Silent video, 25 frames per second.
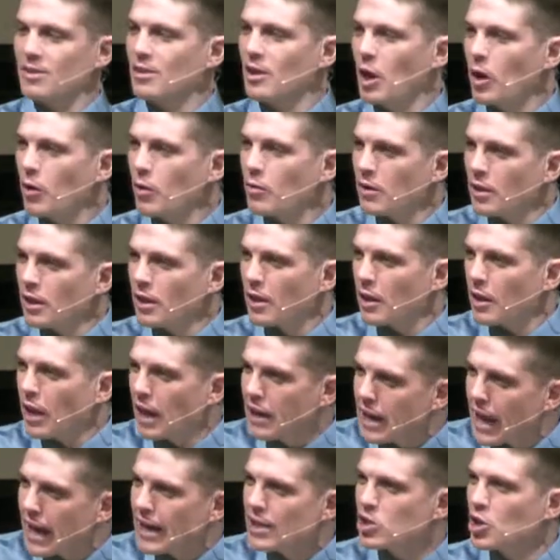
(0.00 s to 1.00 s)
You know, the
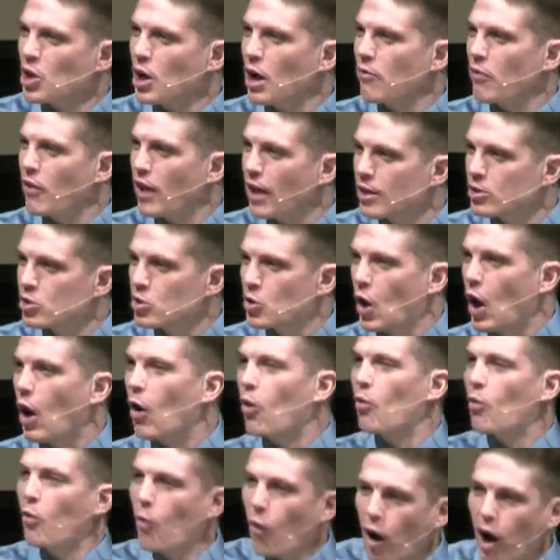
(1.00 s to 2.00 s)
nation of Israel
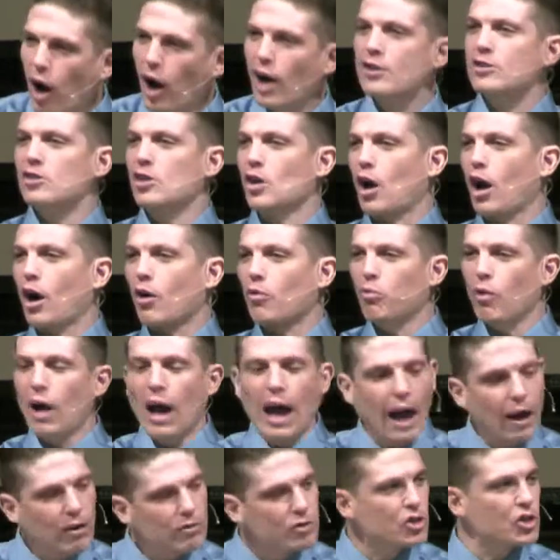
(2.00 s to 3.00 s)
walks
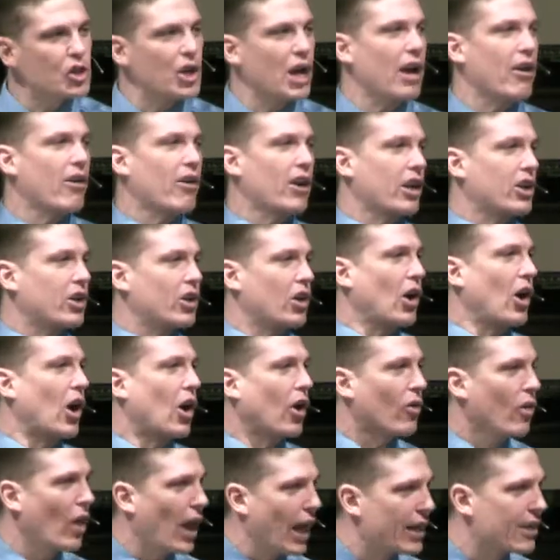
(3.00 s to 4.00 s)
around
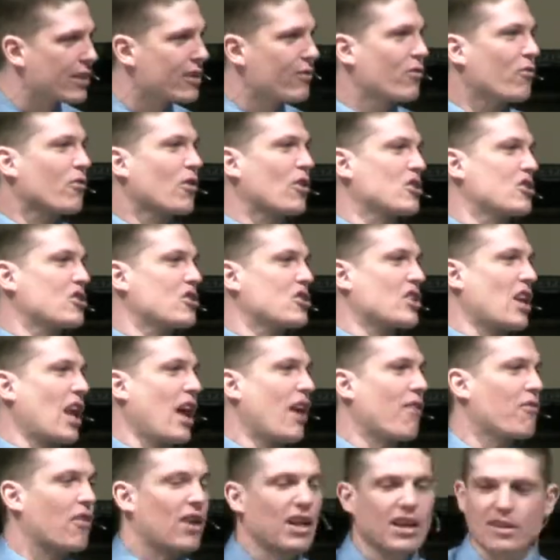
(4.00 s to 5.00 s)
Jericho like for
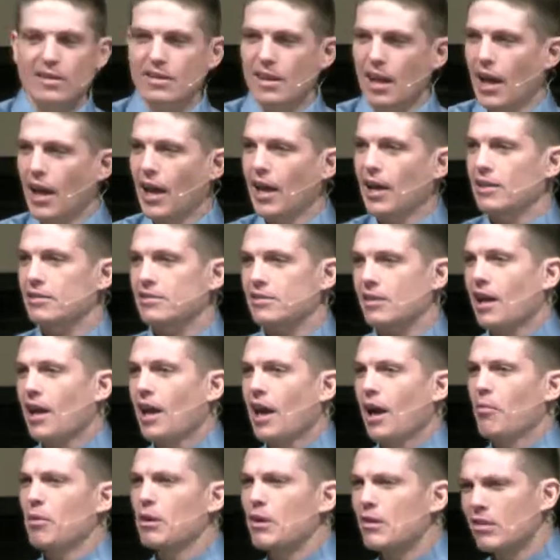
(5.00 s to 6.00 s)
seven days.
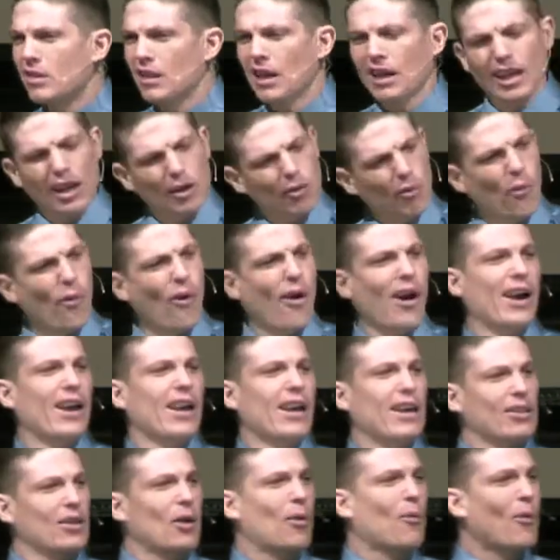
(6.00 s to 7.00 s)
I mean, you're thinking, what
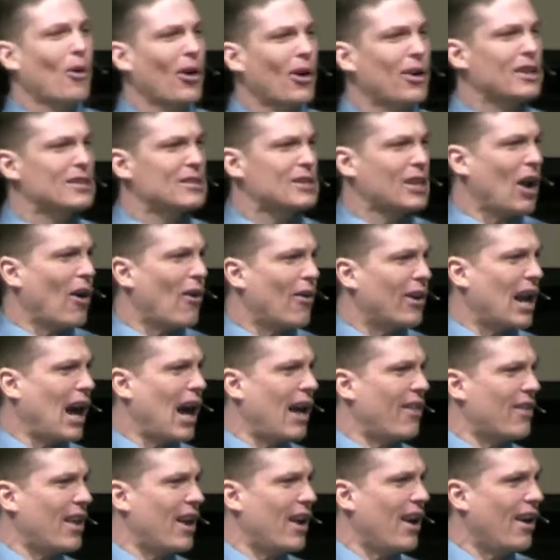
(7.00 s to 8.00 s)
in the world is going
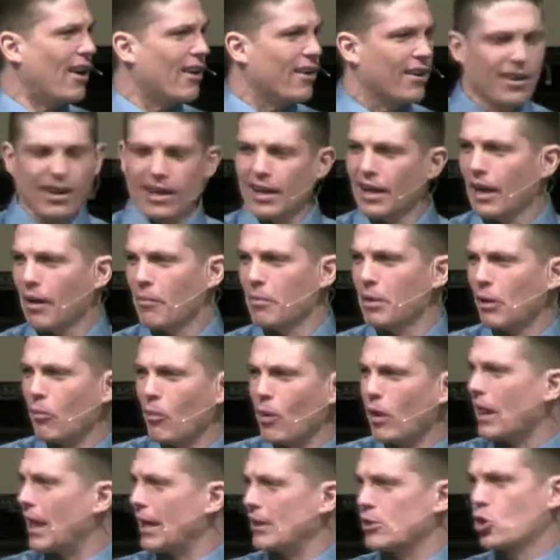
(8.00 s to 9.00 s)
on there? I mean,
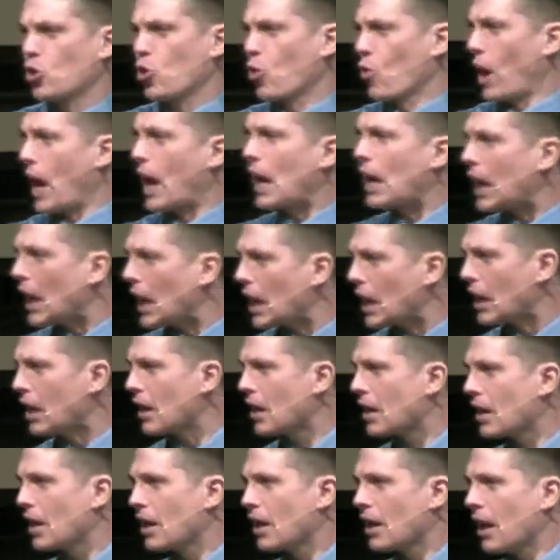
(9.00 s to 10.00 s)
what are they training?
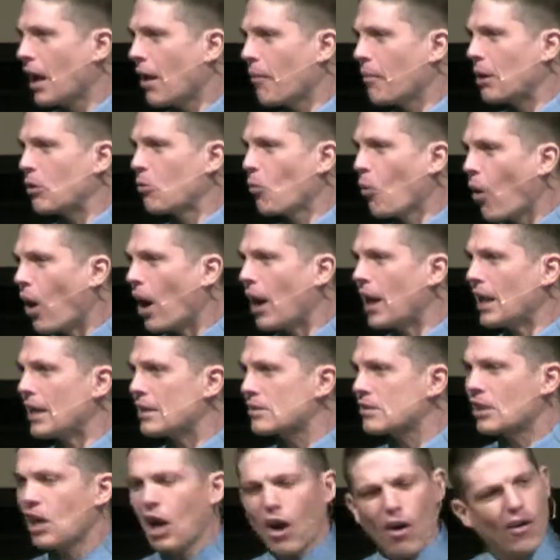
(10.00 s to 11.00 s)
I mean, what
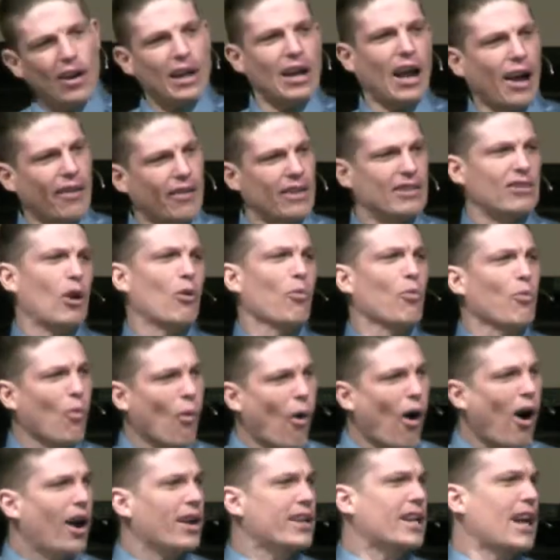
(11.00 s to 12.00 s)
is going on that they're
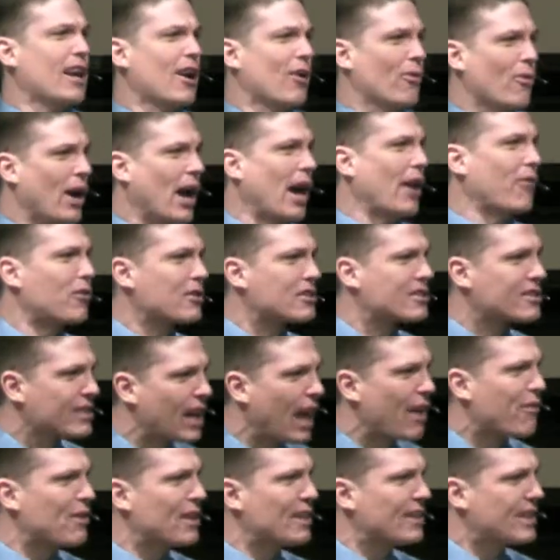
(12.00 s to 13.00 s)
walking around for
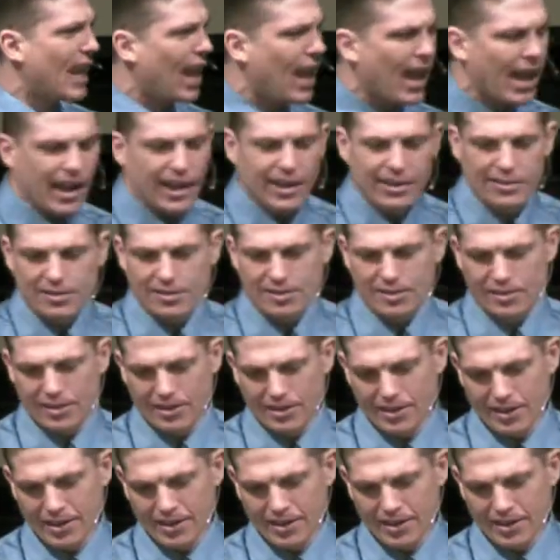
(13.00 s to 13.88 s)
seven days?